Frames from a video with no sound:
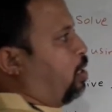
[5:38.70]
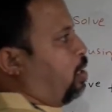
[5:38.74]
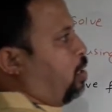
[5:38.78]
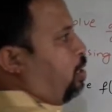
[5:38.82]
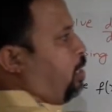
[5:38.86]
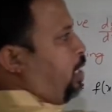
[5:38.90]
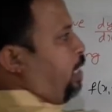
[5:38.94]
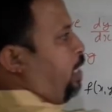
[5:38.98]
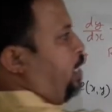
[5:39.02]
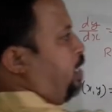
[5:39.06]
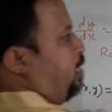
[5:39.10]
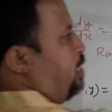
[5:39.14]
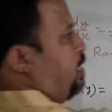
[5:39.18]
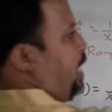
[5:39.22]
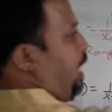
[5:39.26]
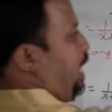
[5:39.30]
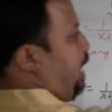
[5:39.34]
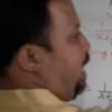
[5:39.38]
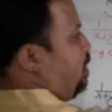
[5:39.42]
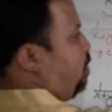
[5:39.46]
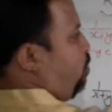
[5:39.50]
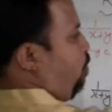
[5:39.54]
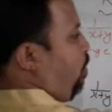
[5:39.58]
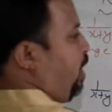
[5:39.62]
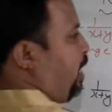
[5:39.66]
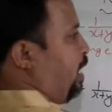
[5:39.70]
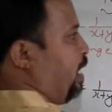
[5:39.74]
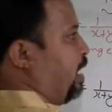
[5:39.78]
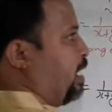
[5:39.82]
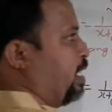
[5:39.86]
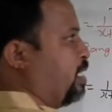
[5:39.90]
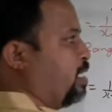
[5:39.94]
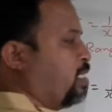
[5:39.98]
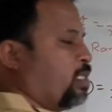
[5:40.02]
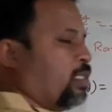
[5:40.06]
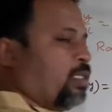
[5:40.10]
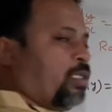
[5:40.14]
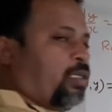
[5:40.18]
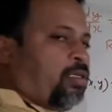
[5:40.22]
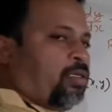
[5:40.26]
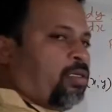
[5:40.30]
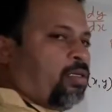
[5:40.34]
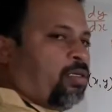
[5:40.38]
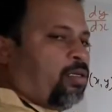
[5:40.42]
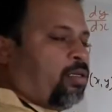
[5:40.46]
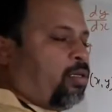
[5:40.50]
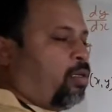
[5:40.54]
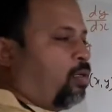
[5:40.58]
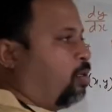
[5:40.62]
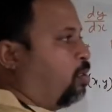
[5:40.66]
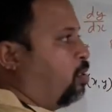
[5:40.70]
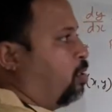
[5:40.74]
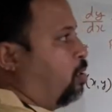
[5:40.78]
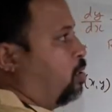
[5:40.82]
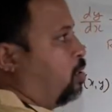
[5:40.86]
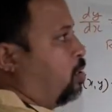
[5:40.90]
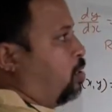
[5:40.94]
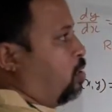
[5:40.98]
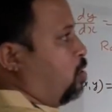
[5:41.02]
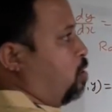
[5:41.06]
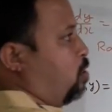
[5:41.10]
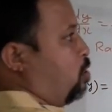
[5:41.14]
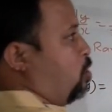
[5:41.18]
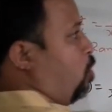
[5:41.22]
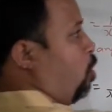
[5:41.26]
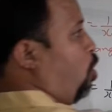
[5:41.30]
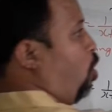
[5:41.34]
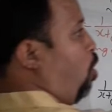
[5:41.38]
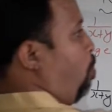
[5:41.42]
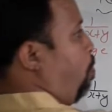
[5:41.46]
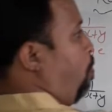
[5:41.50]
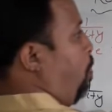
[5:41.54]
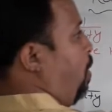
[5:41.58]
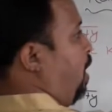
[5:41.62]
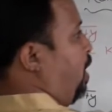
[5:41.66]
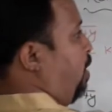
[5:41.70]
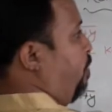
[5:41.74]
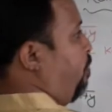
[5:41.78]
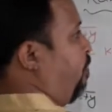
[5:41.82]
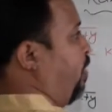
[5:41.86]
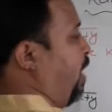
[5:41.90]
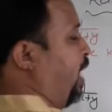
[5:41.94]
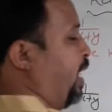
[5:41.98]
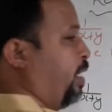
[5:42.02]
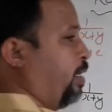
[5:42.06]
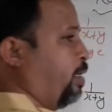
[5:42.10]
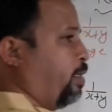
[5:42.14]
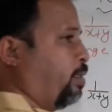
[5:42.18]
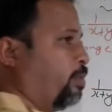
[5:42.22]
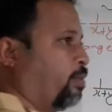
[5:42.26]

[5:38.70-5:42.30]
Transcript: that is x1 is 0.5